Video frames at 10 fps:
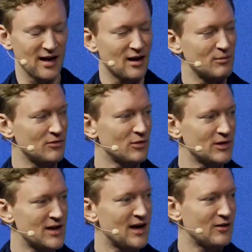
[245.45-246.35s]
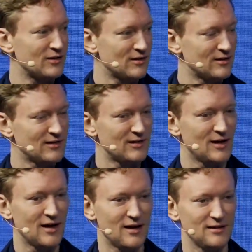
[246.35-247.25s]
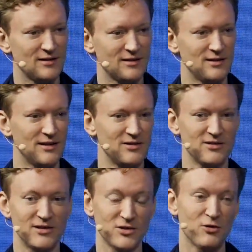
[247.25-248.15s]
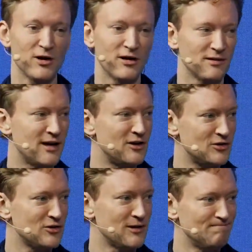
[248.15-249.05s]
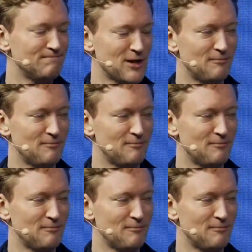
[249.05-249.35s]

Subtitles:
got me fully down this career and industry. So.